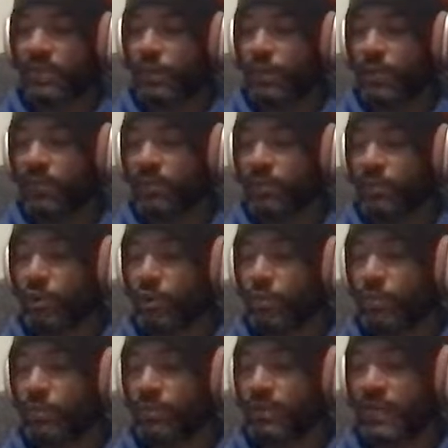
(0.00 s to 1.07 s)
away from
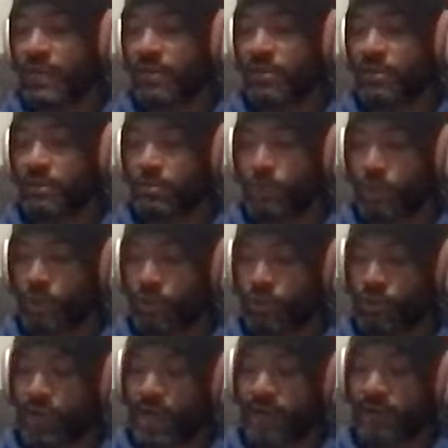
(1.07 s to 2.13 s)
home so that I could smoke
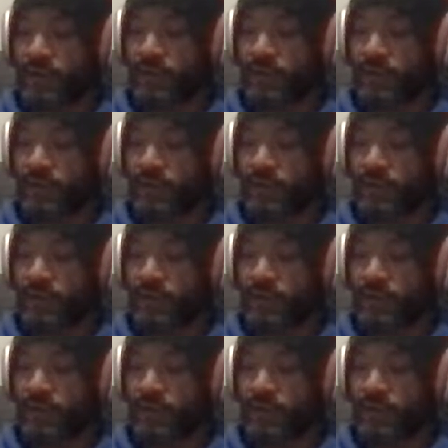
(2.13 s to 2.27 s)
crack.